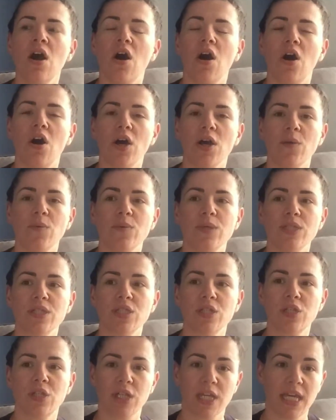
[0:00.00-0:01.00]
I was
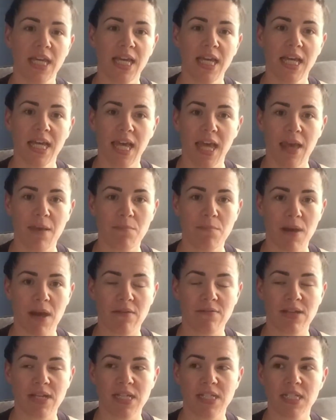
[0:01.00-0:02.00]
looking at getting
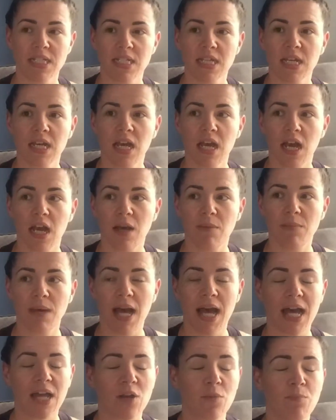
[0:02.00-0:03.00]
married
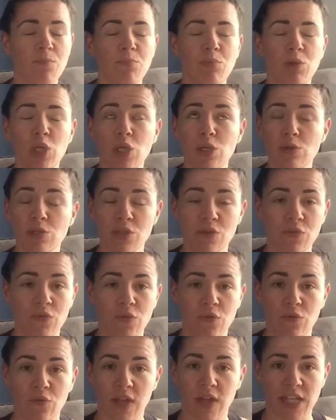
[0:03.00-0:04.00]
at a
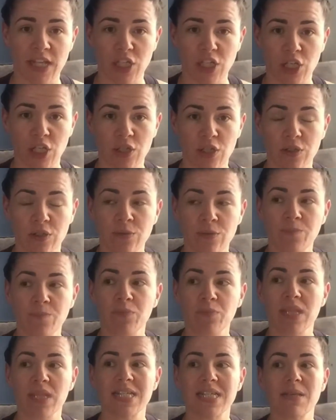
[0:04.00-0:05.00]
beautiful venue
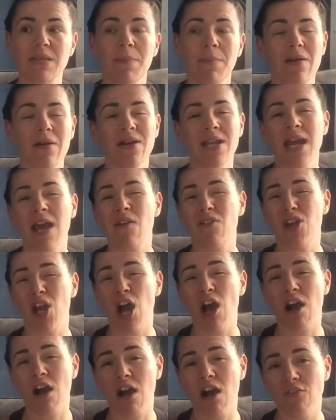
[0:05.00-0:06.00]
that's about an hour and a
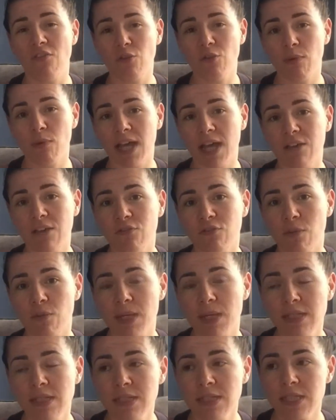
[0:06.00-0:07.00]
half away from
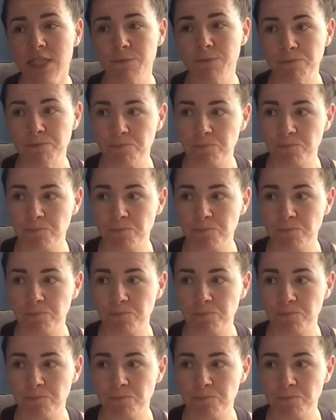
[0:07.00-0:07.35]
us.